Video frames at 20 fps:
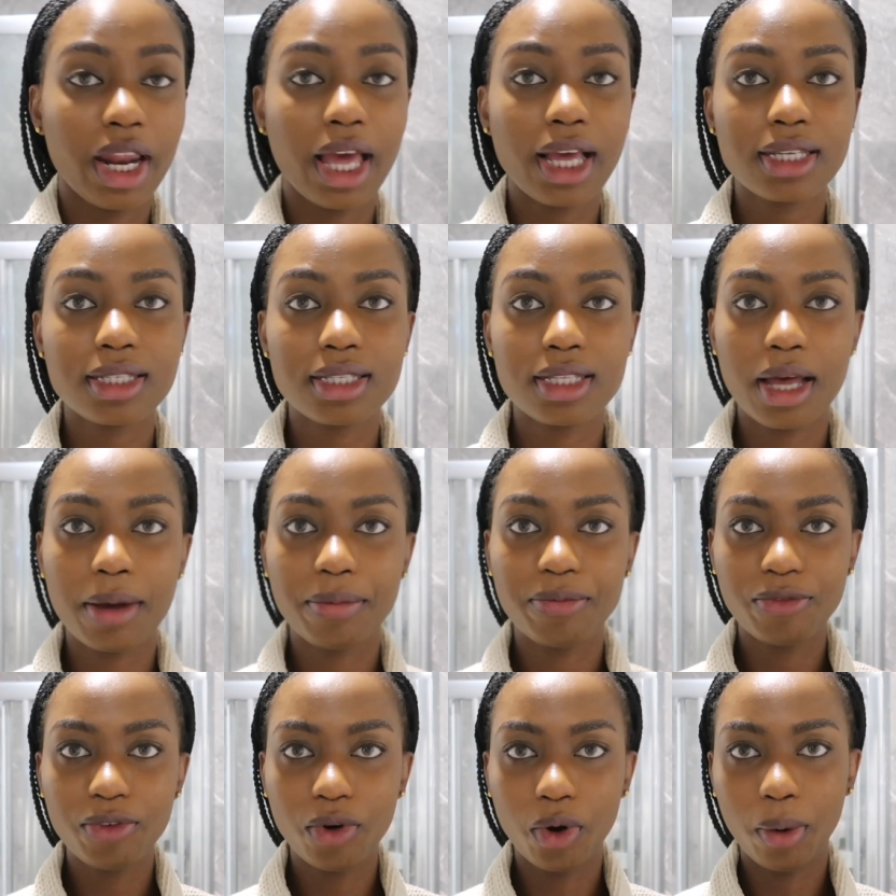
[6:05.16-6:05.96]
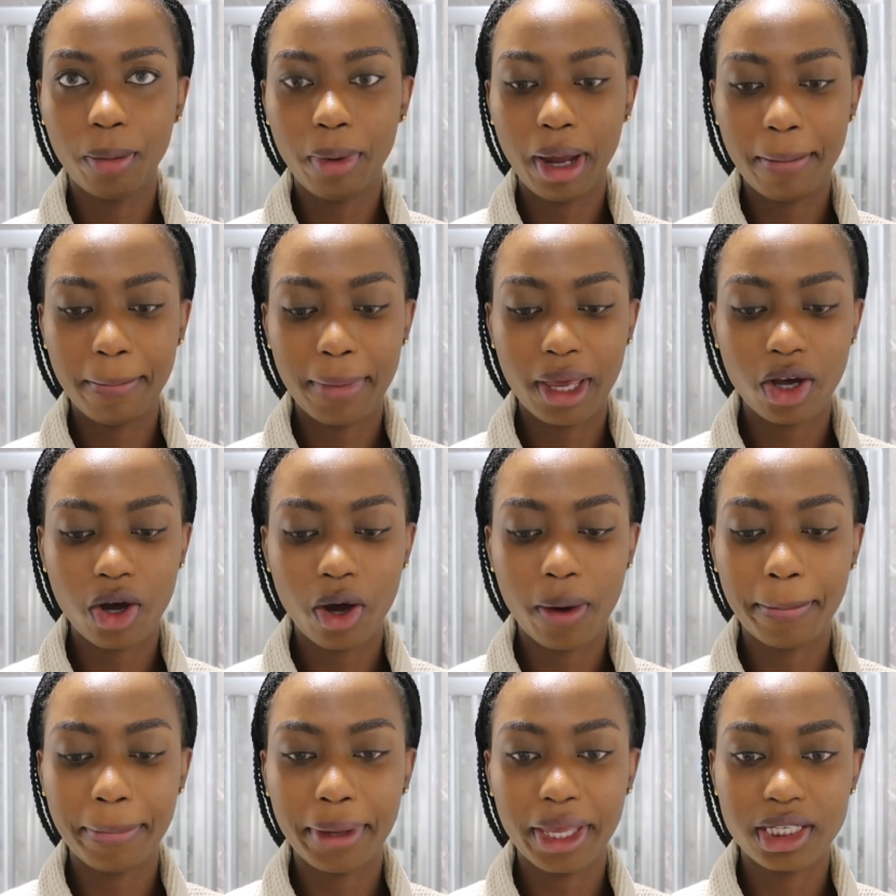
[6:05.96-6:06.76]
next step for my
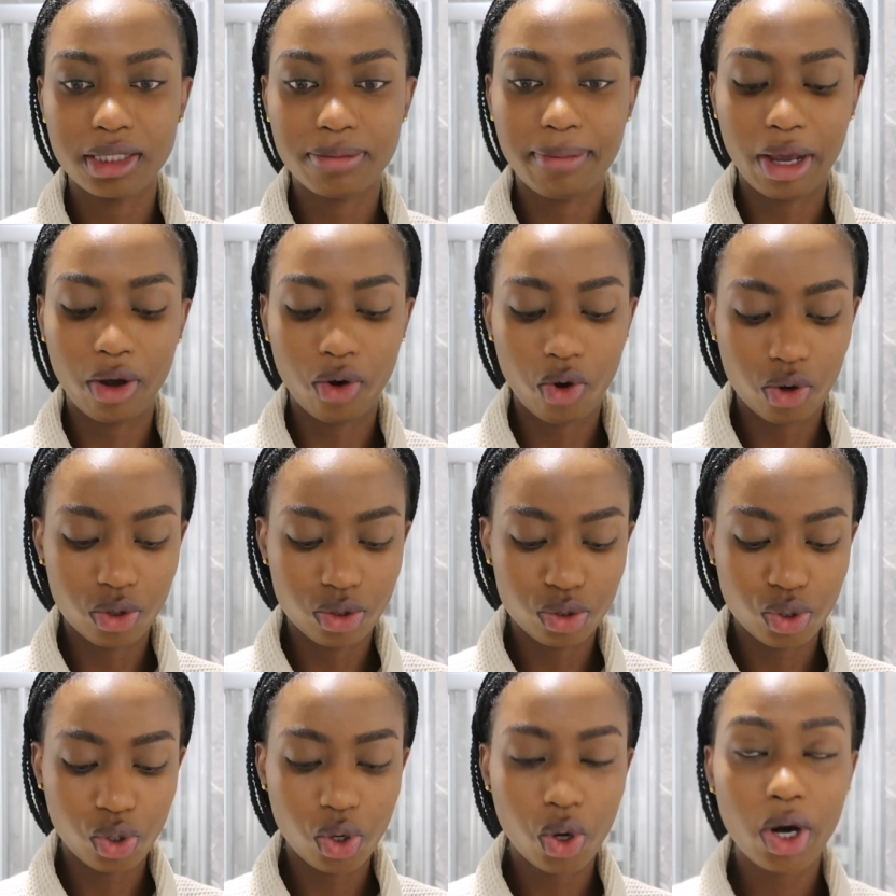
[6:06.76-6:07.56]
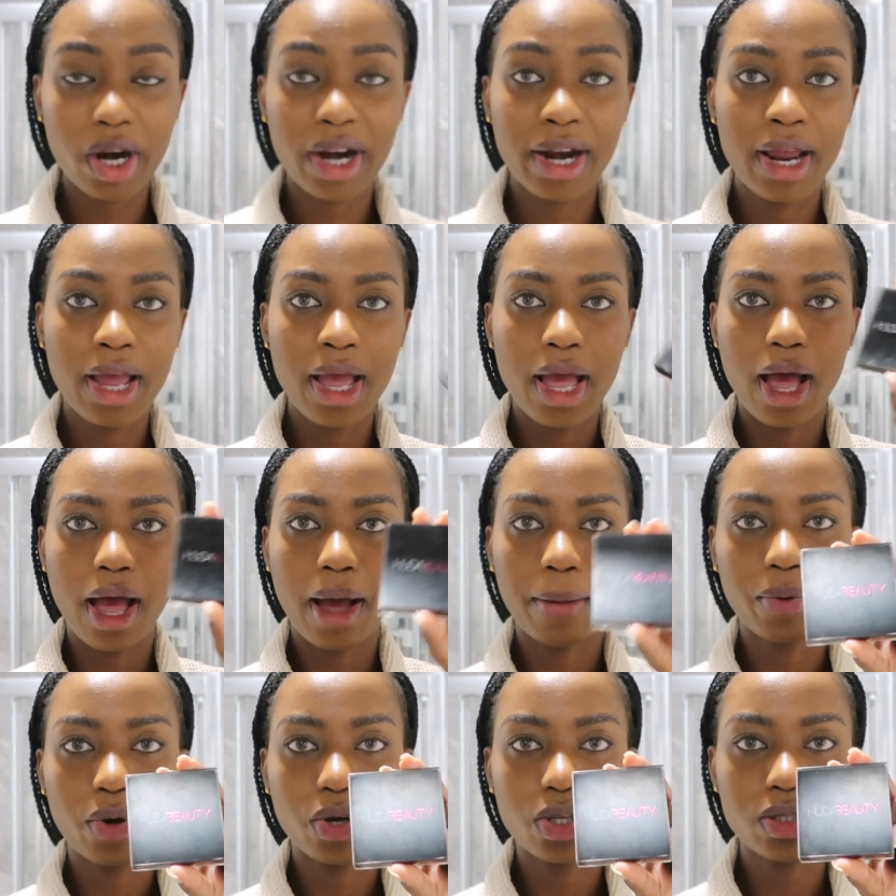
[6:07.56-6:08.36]
makeup is my contour.
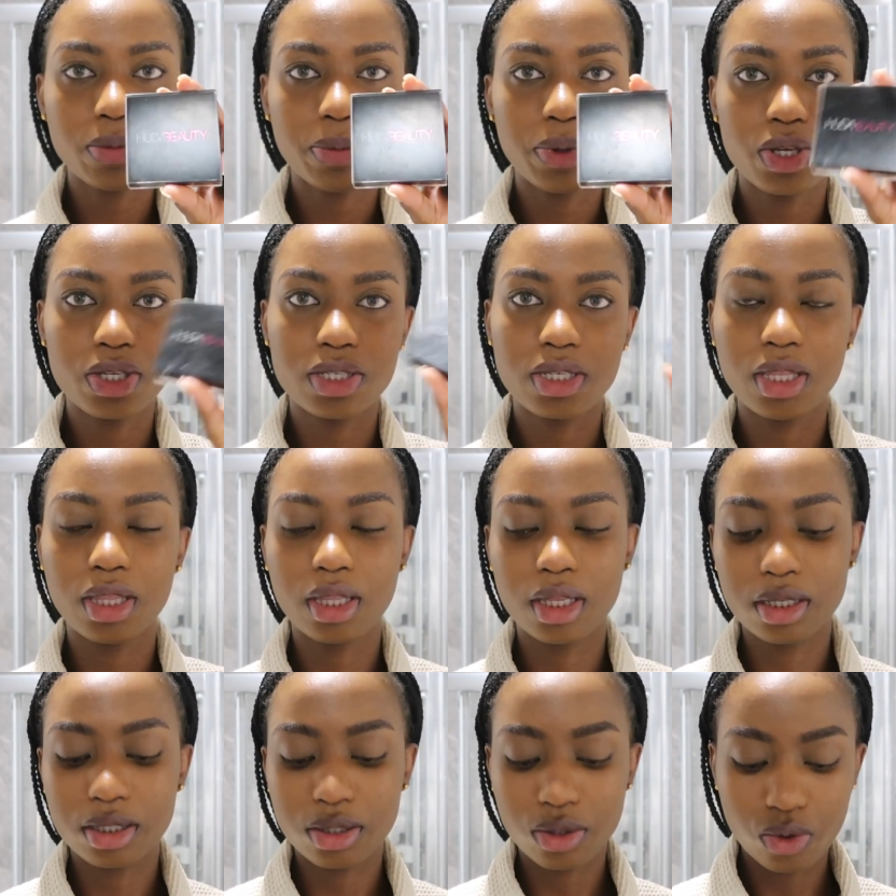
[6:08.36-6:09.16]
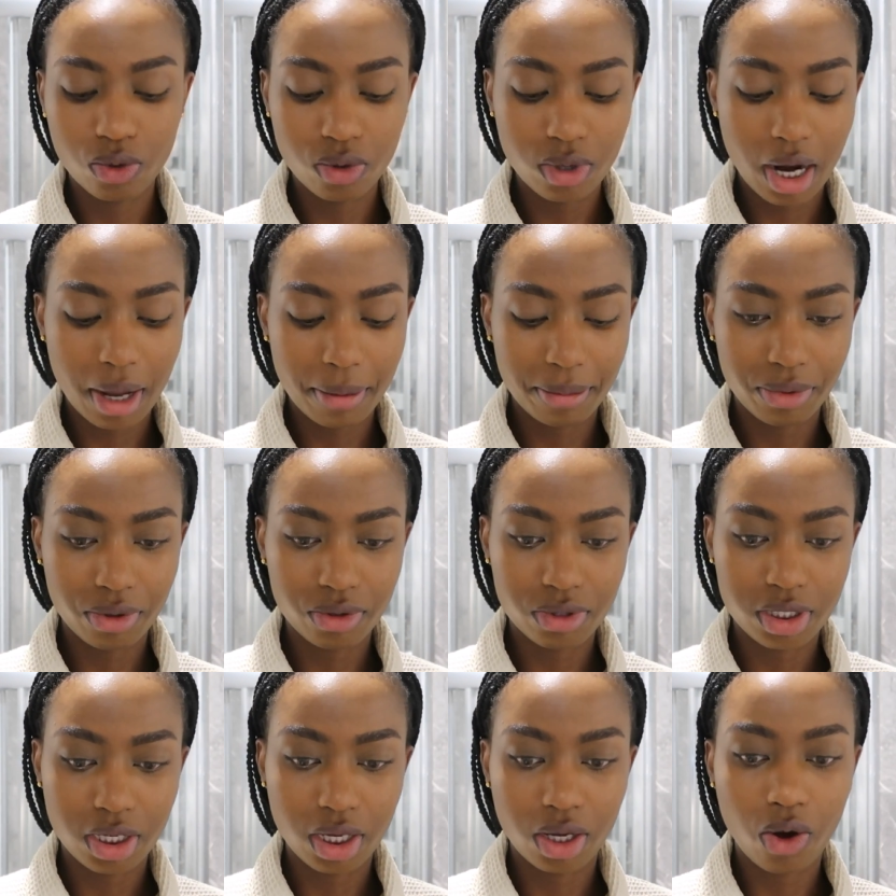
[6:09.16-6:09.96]
I'm going to be using this Huda
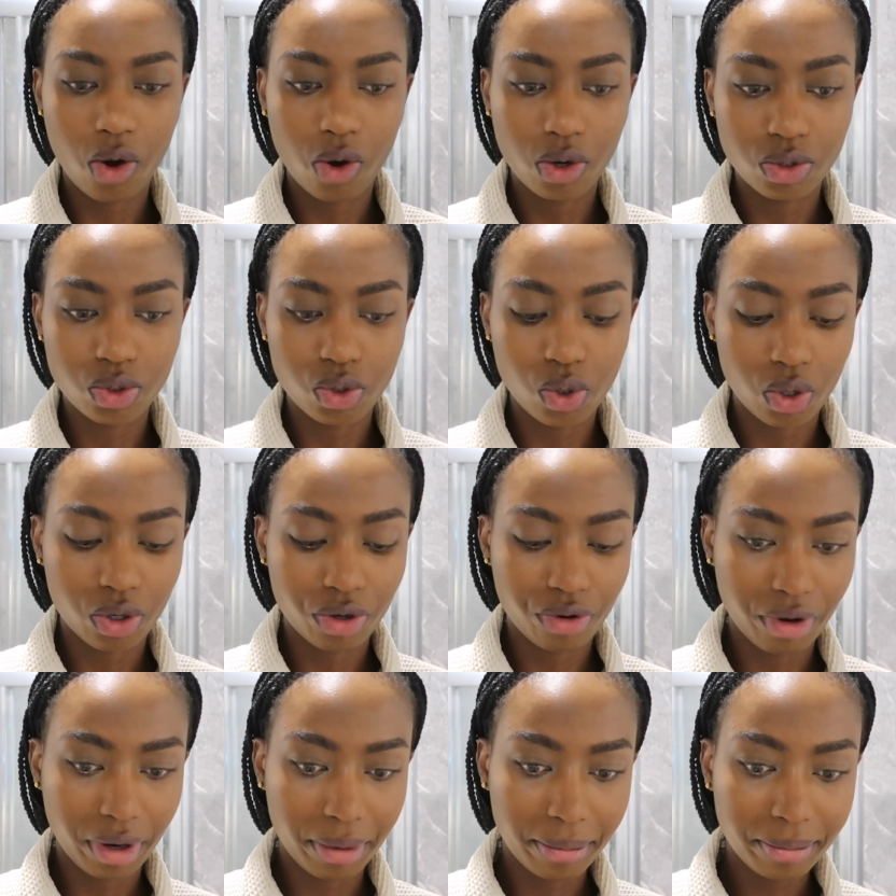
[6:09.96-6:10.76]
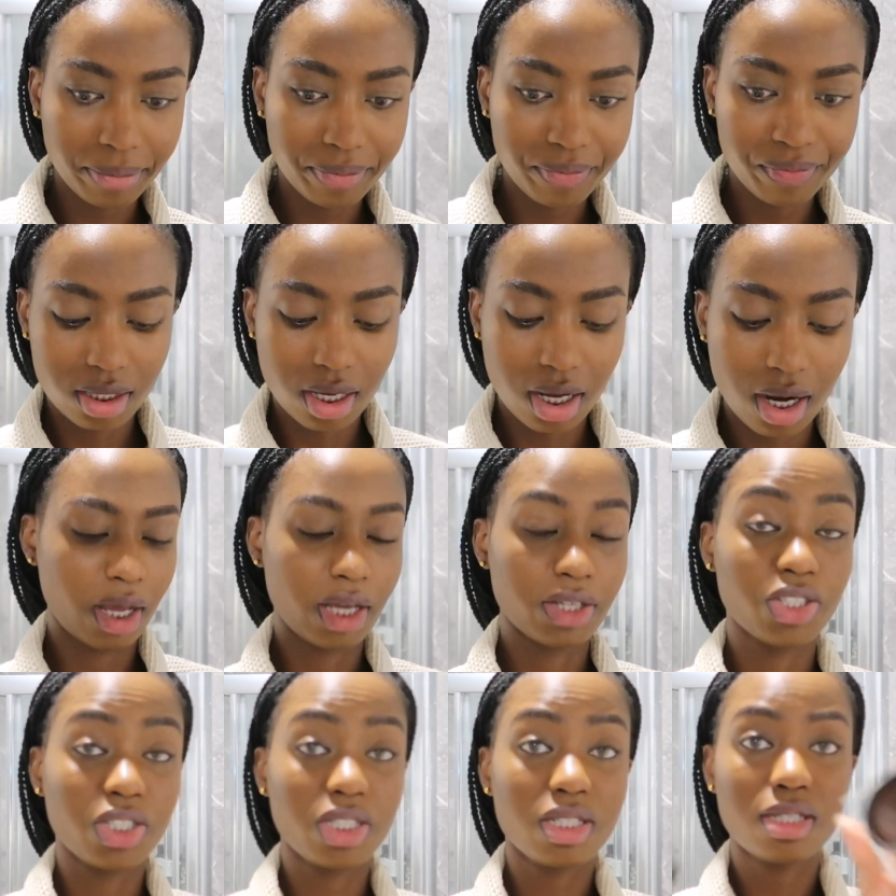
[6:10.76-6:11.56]
Beauty contour cream.
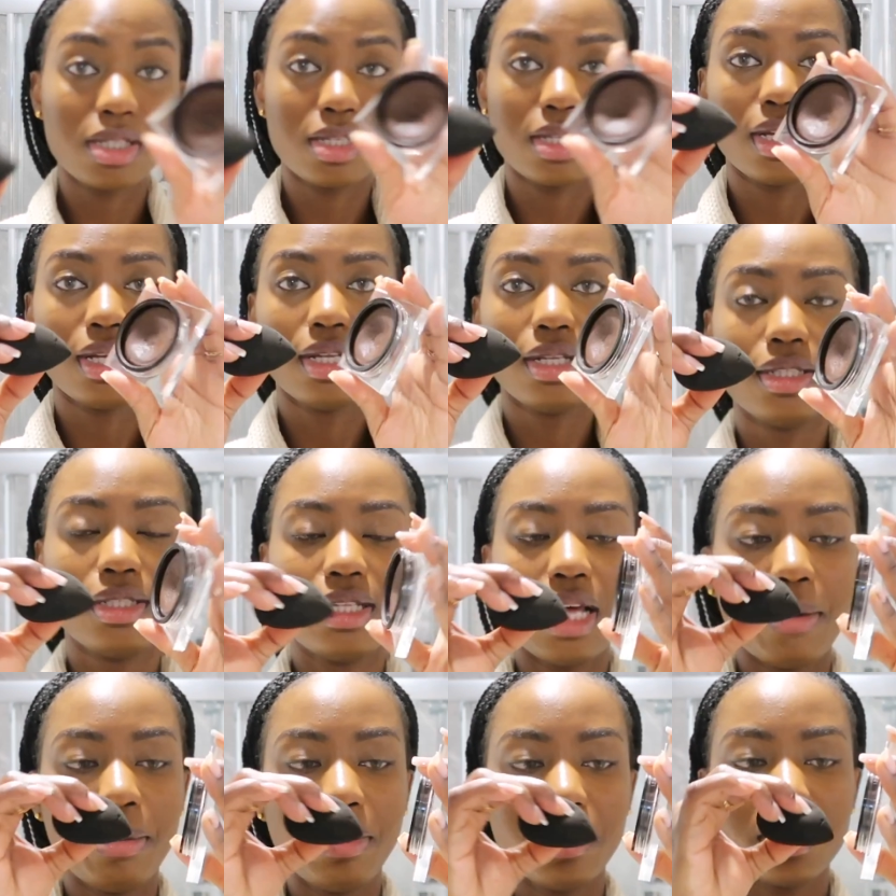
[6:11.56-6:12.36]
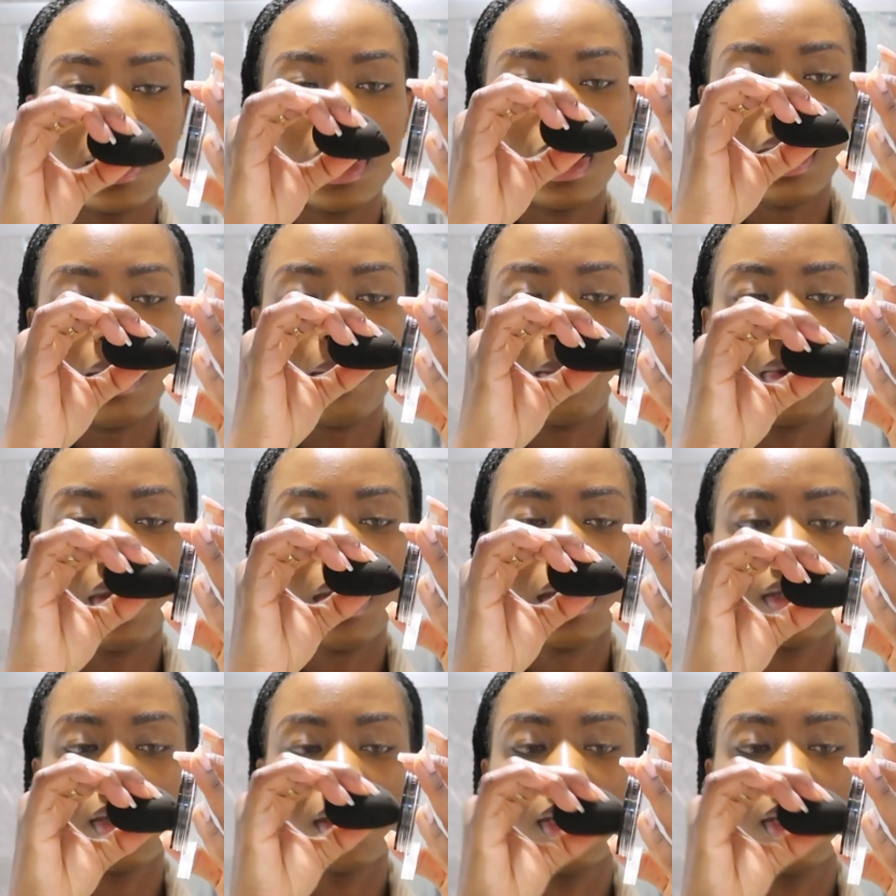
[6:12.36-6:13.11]
I just dab it in a bit.